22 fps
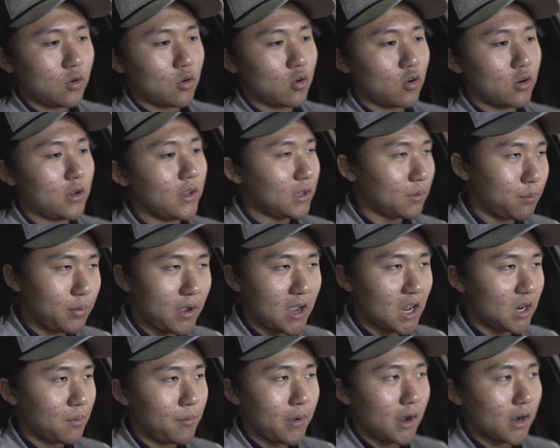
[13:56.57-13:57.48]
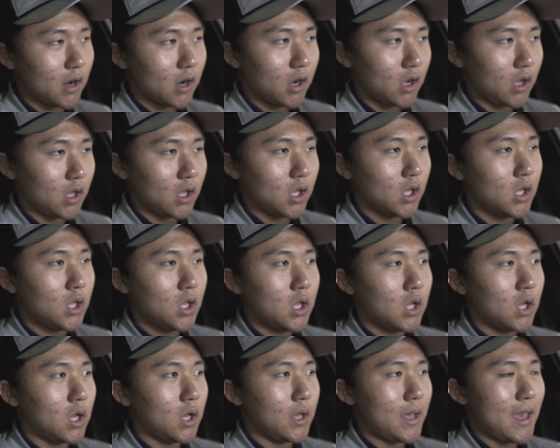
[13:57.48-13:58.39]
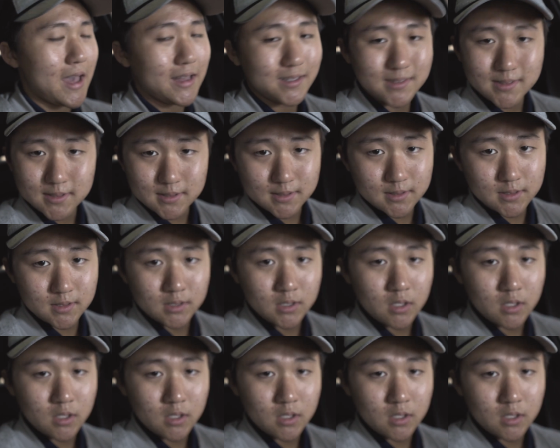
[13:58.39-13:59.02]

or like a Panamera S